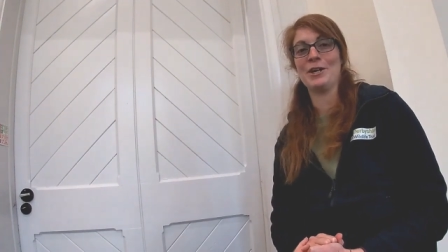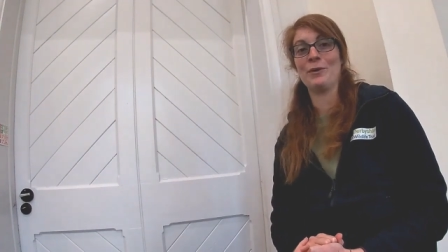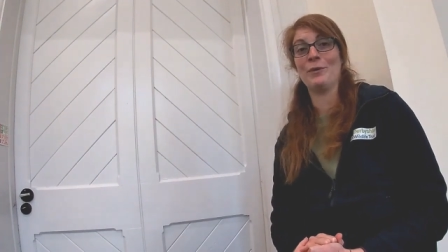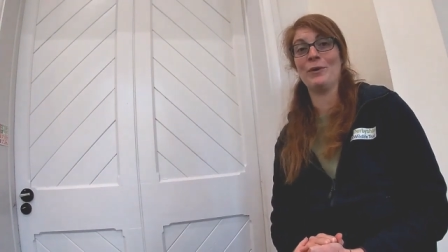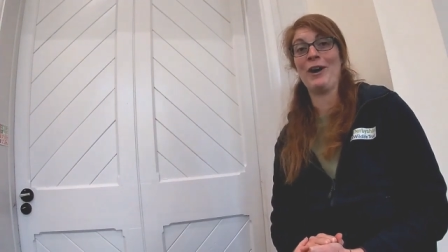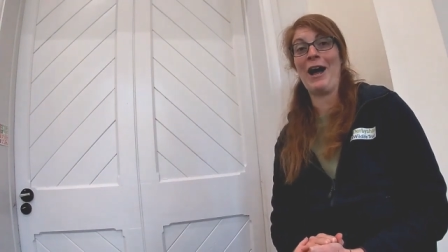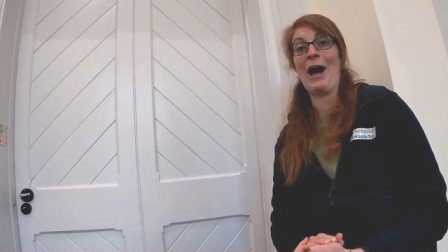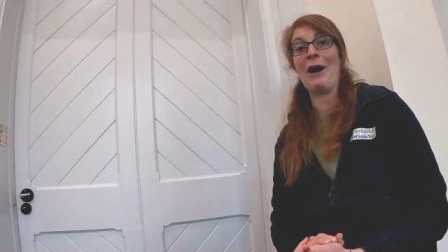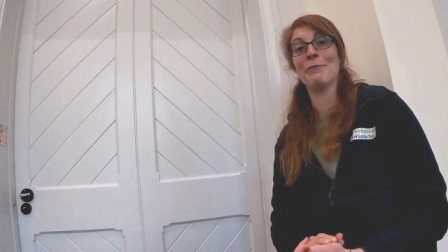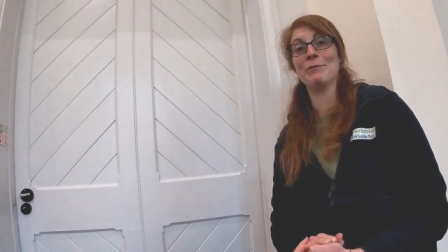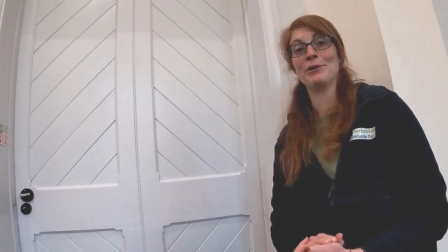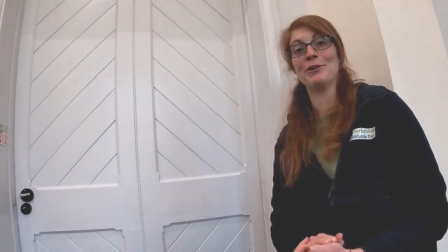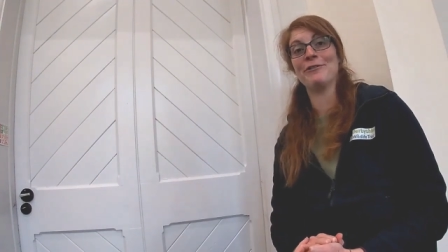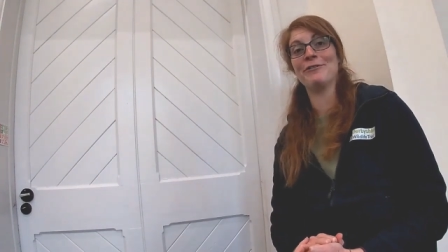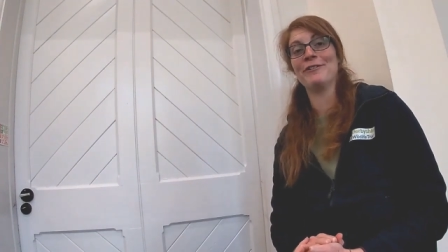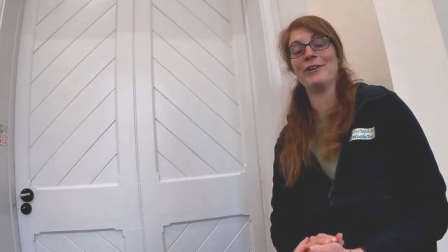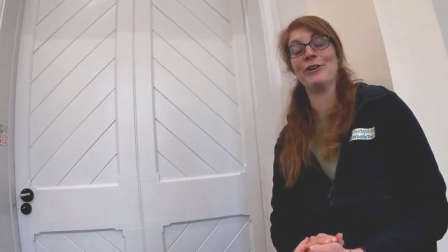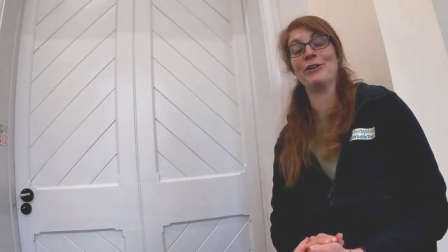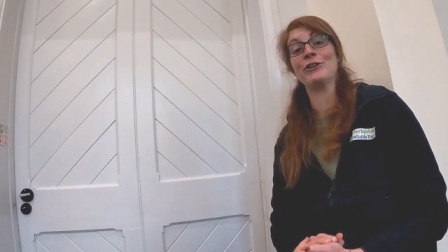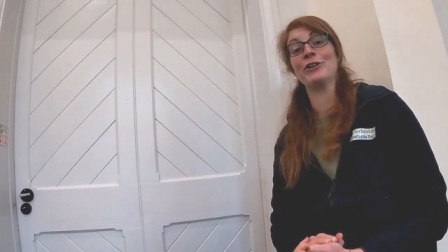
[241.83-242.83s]
that will help
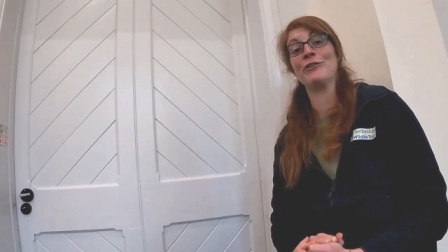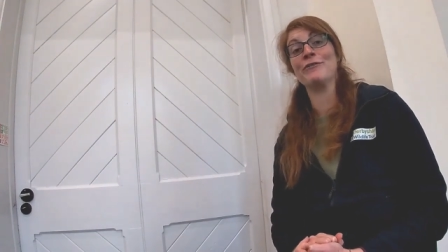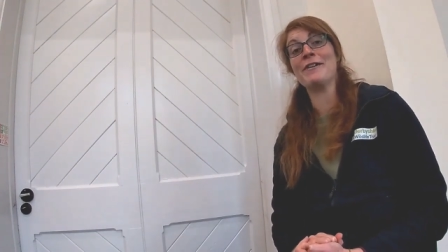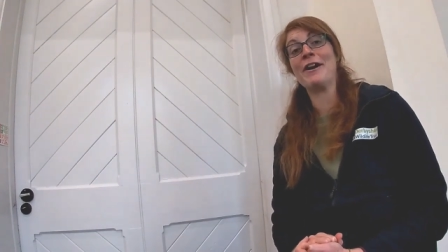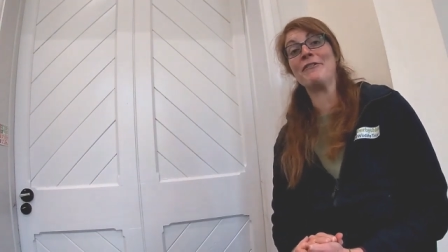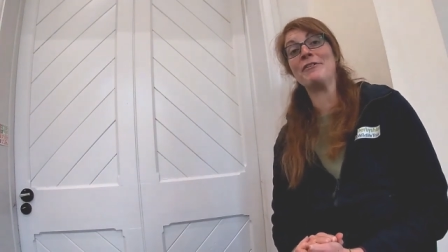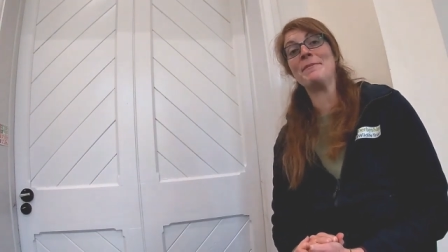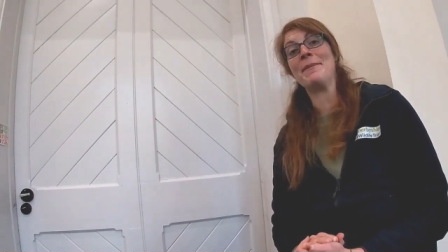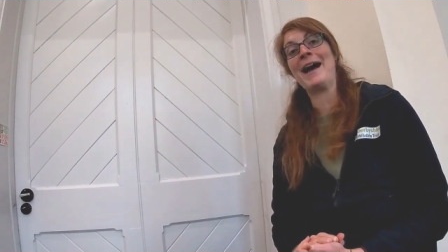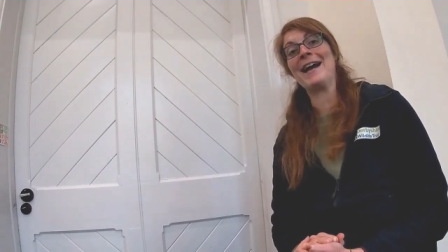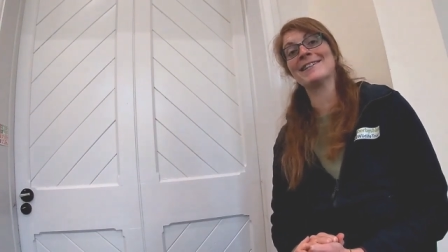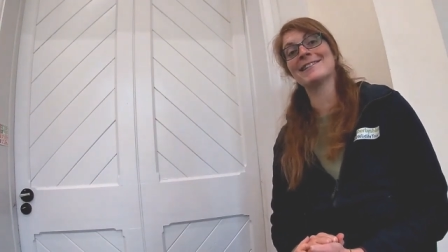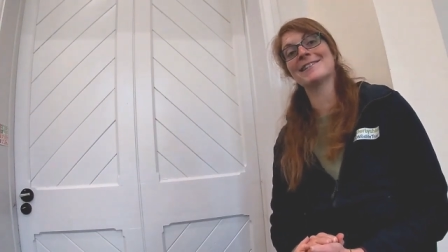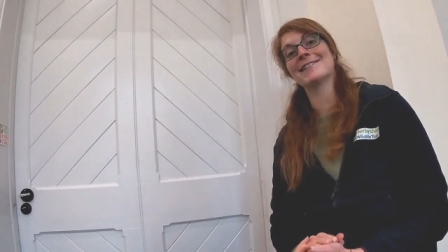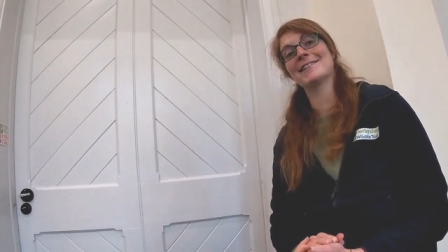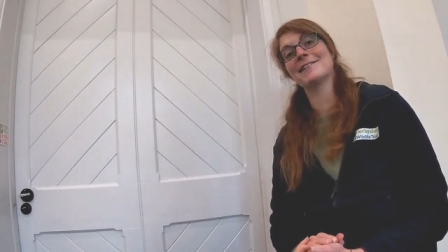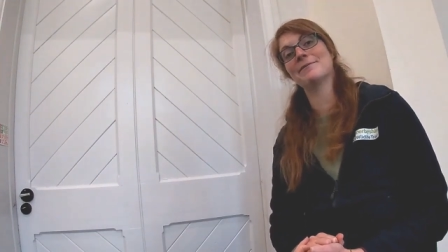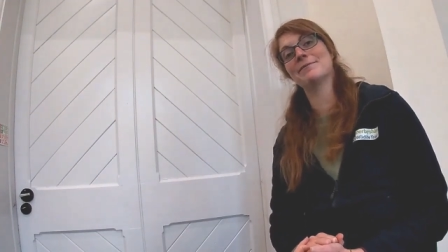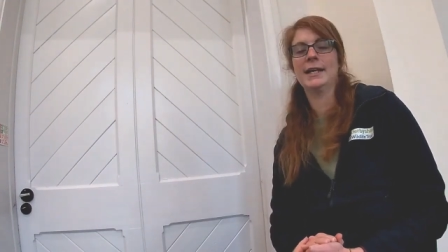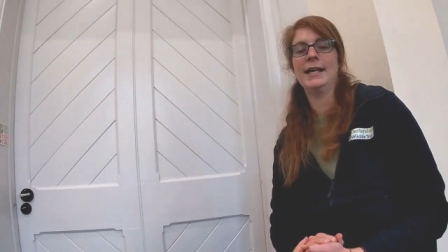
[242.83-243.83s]
you feel your very
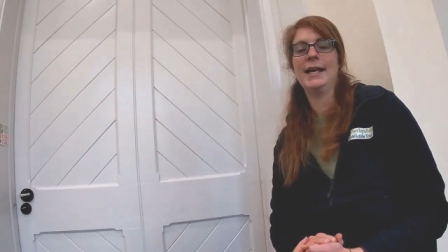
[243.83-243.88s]
best.